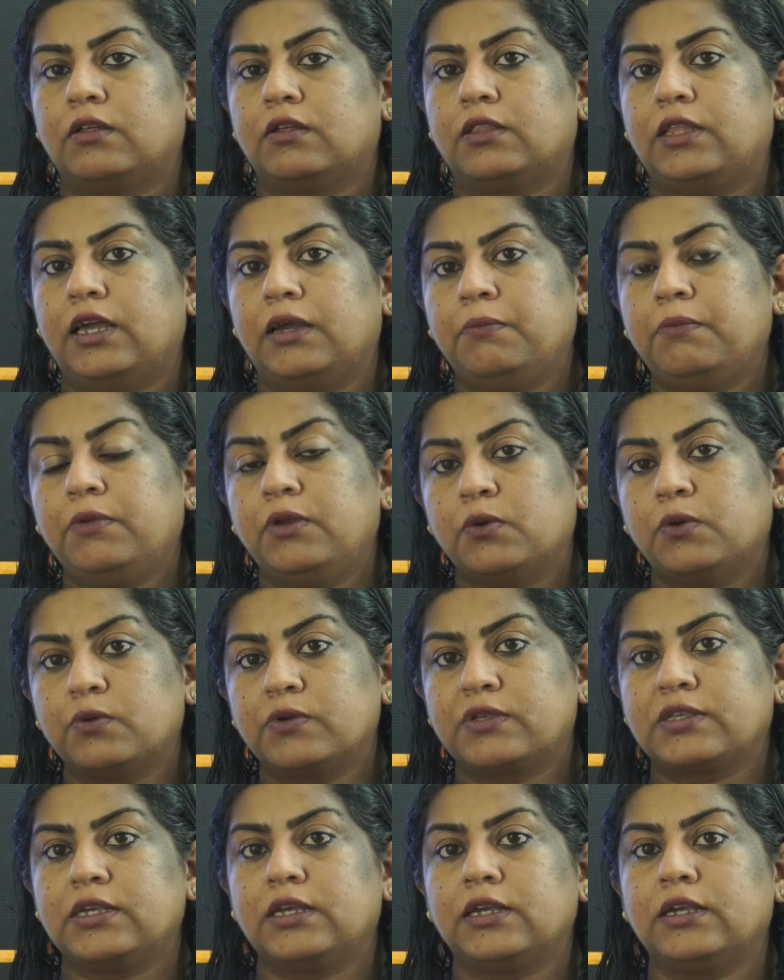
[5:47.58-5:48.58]
them
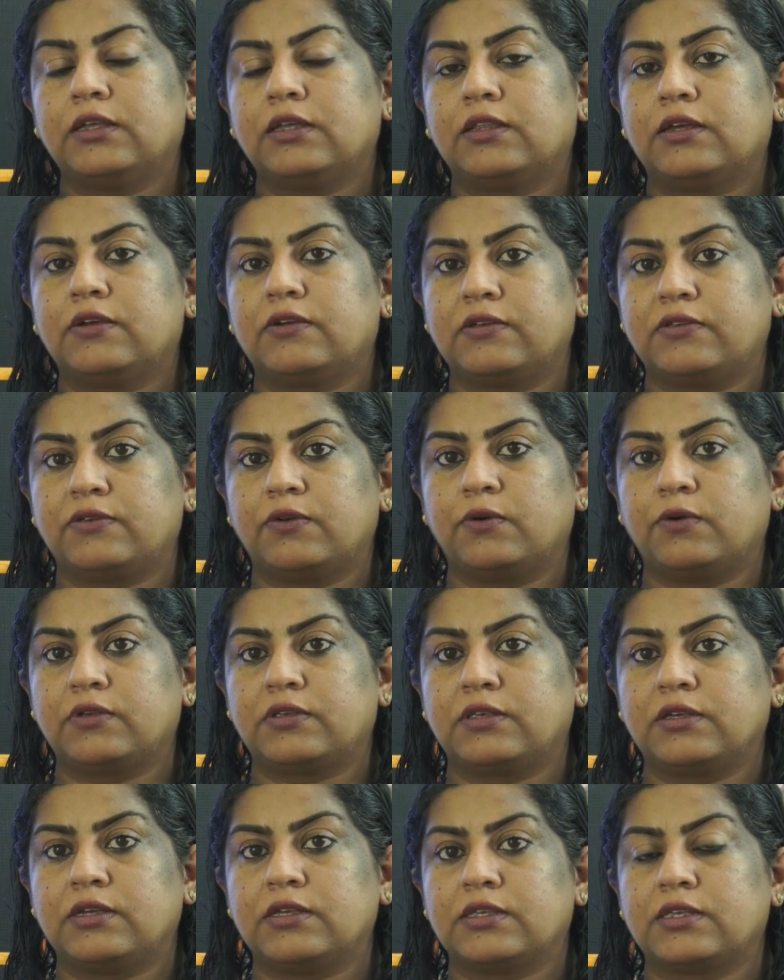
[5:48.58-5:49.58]
using the
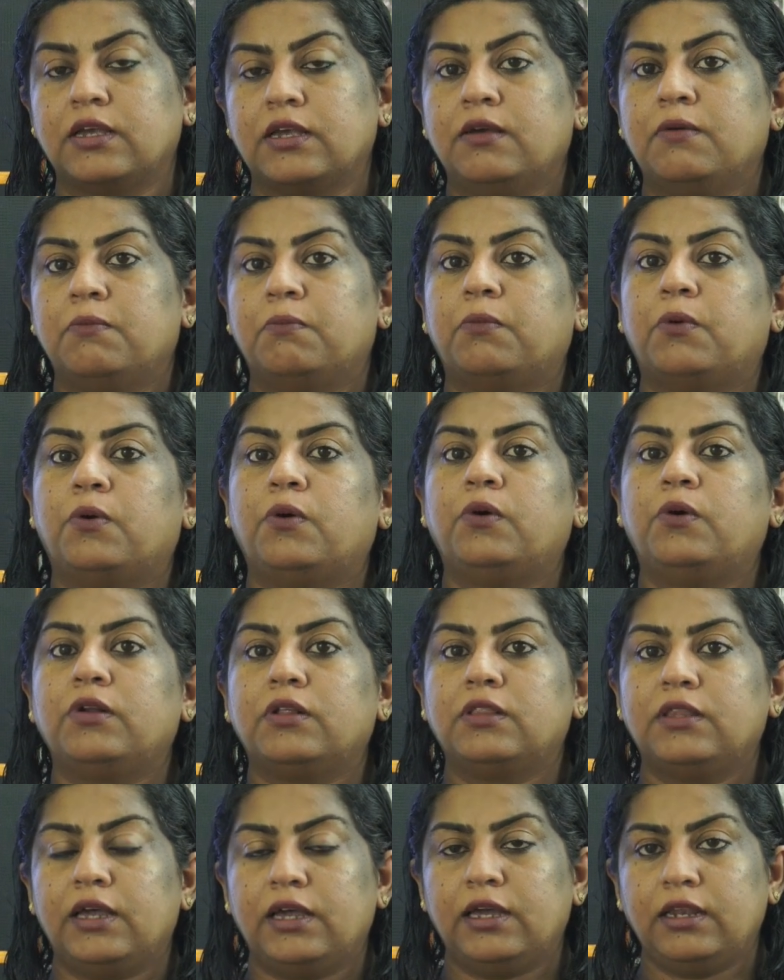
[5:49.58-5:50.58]
resources
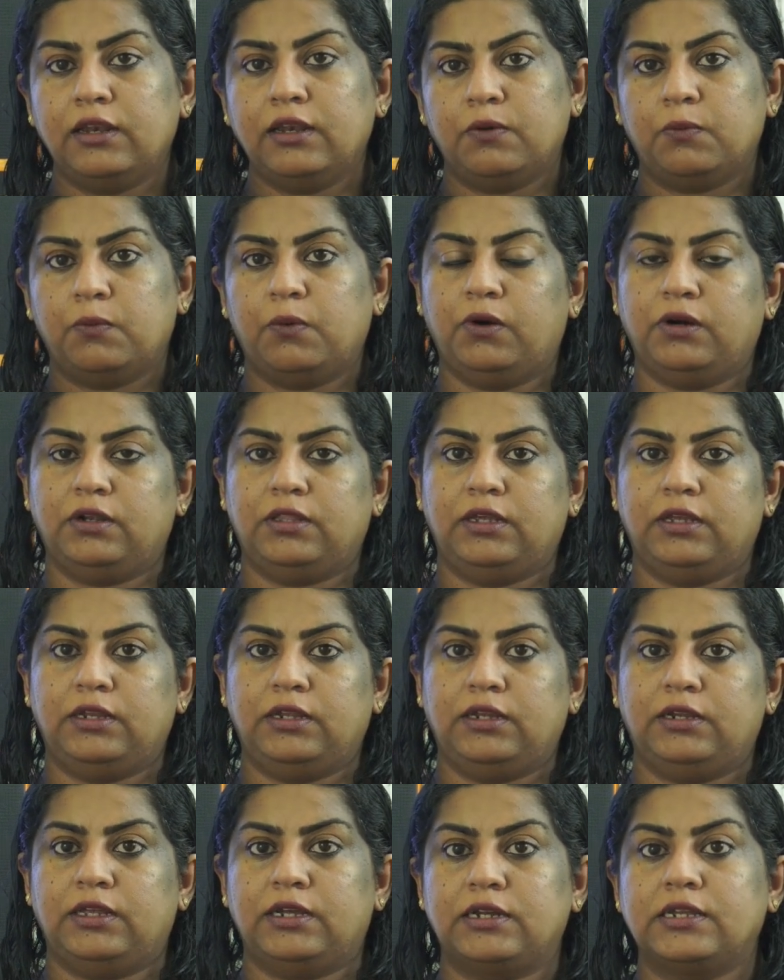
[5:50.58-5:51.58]
more than what they
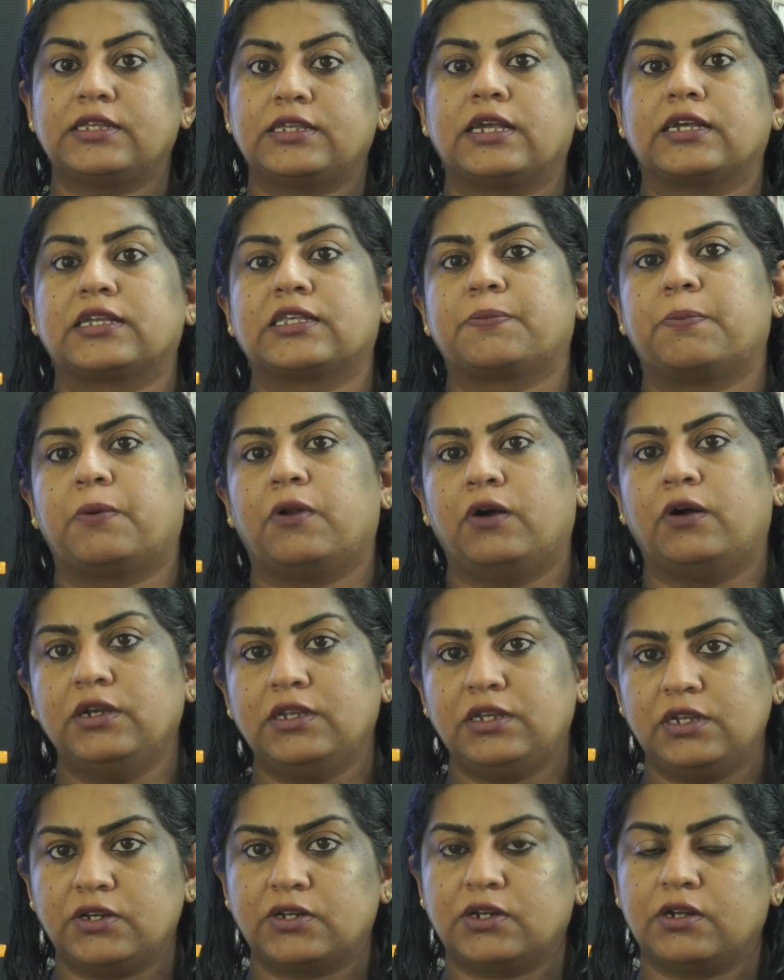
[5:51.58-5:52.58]
need, that is
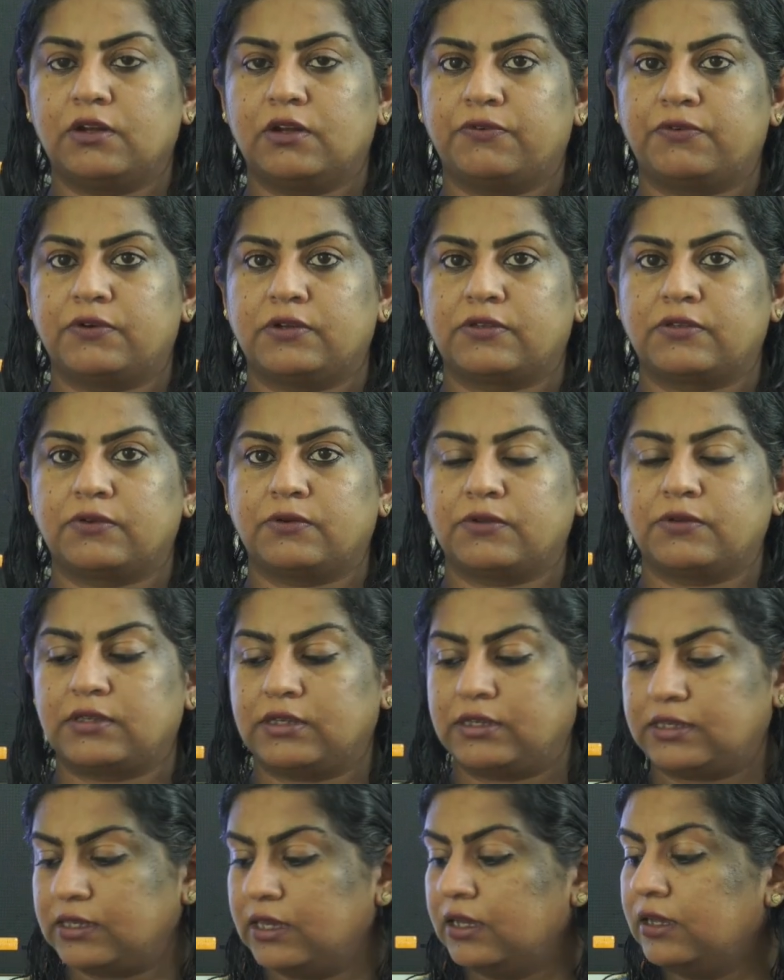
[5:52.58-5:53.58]
exploitation of
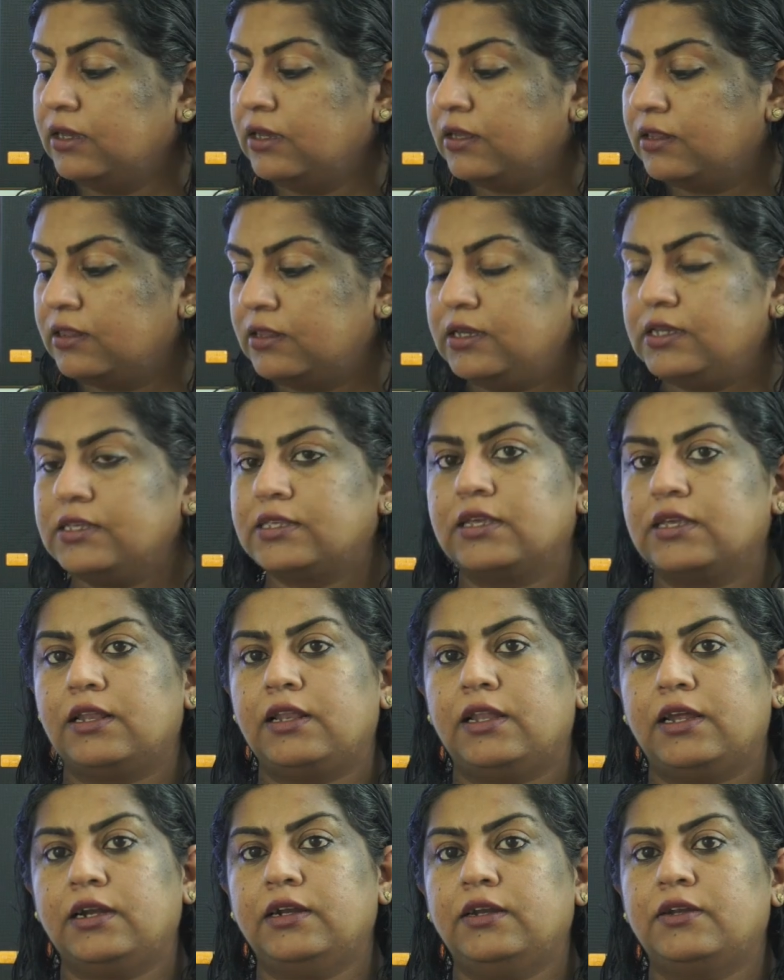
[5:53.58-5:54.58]
resources. This
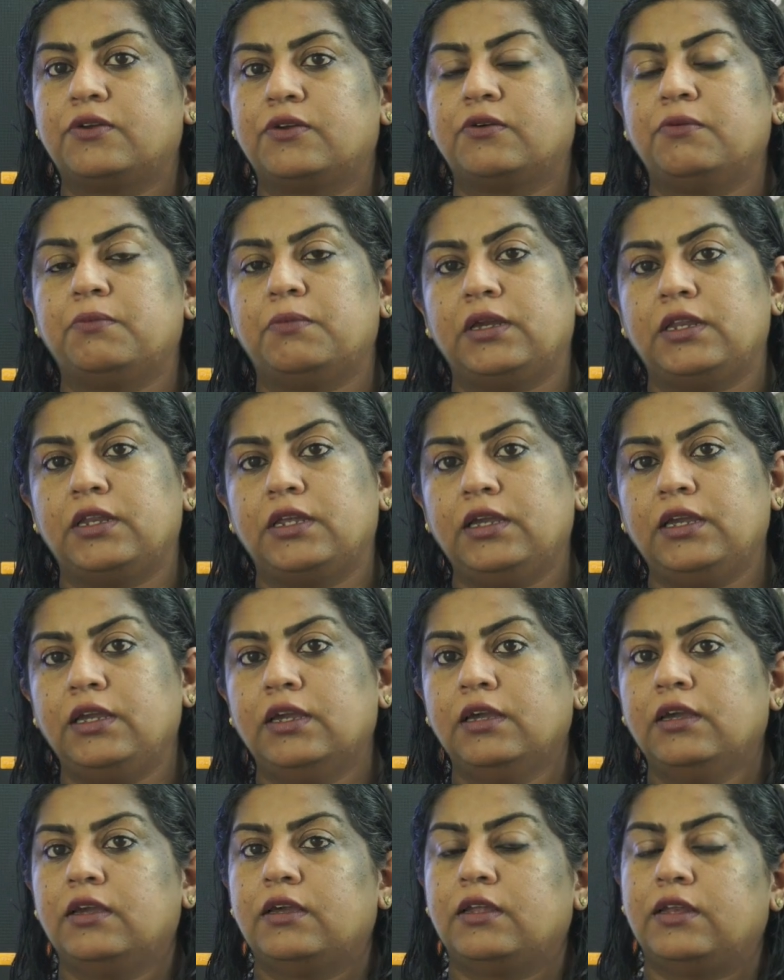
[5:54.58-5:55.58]
led to many
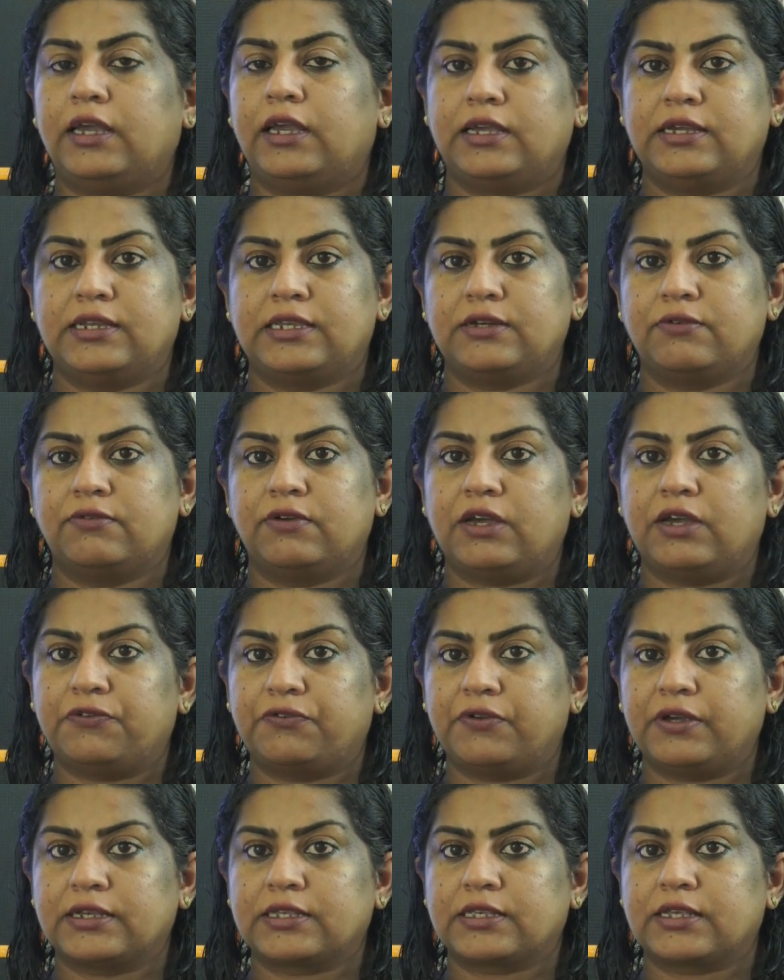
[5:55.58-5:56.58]
negative
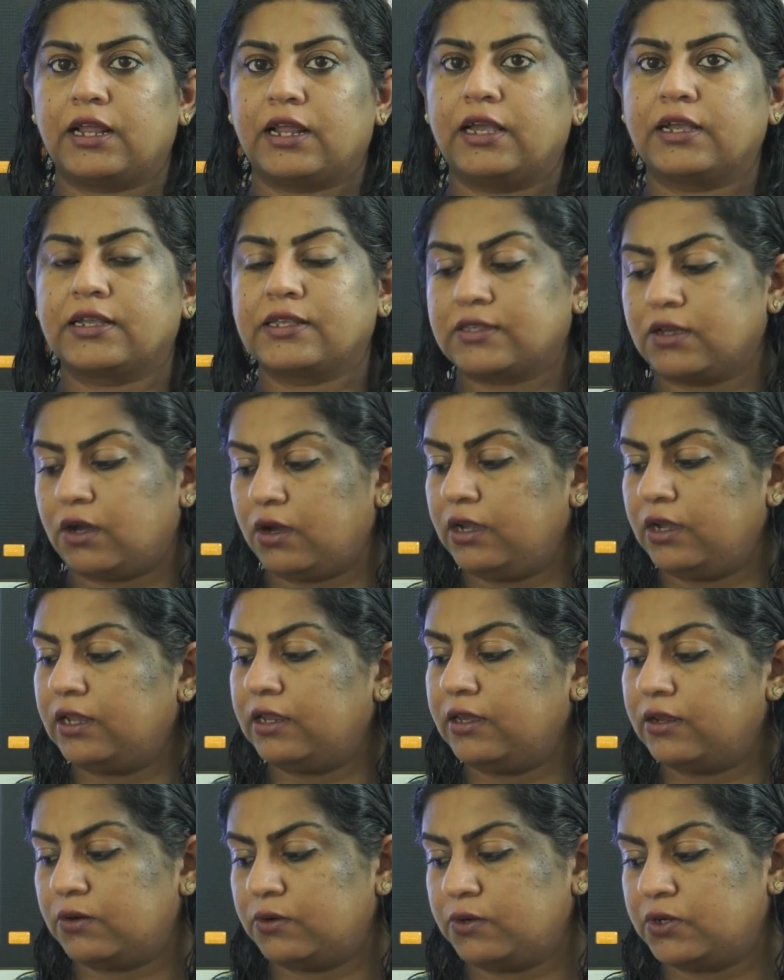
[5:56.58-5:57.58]
effects like soil
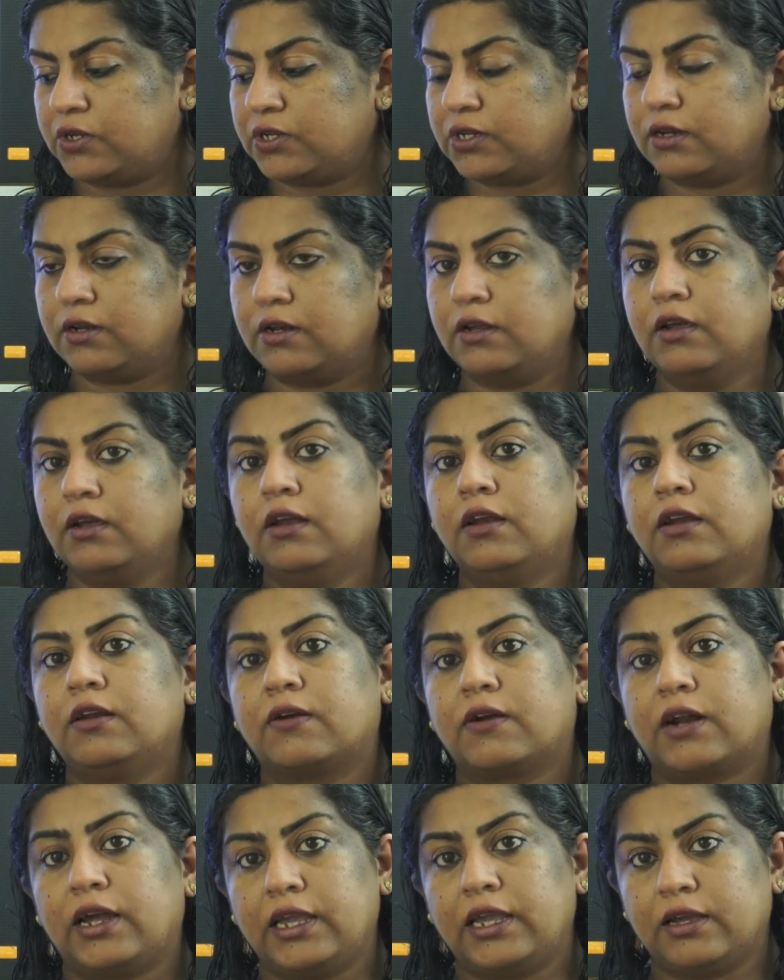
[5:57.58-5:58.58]
erosion,
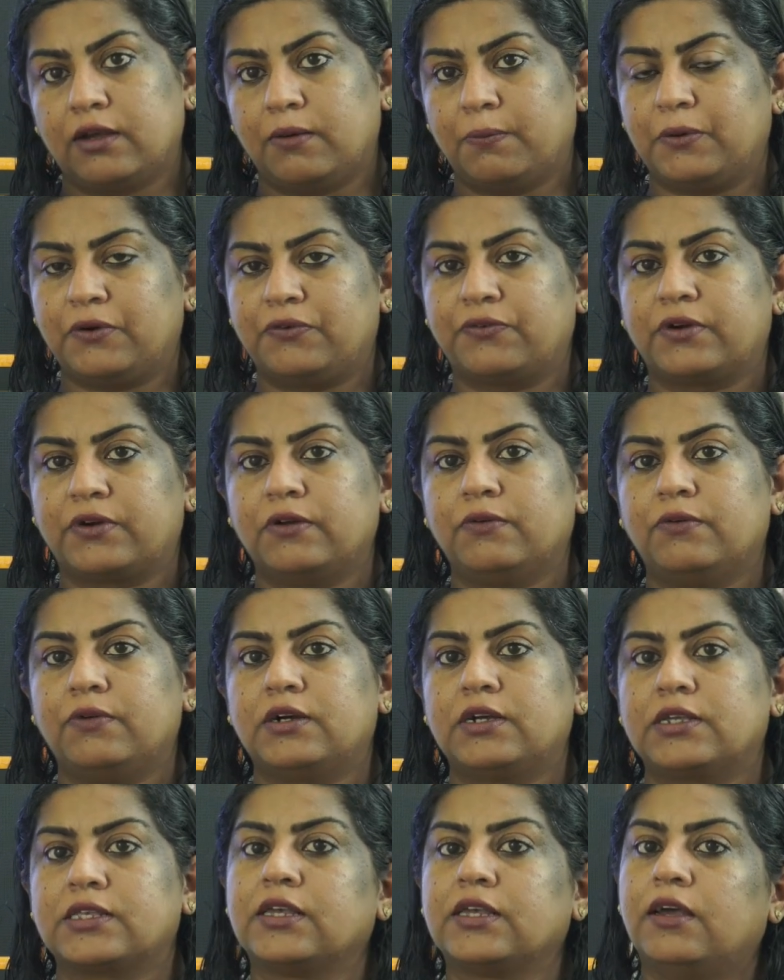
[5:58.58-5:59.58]
drying up of rivers,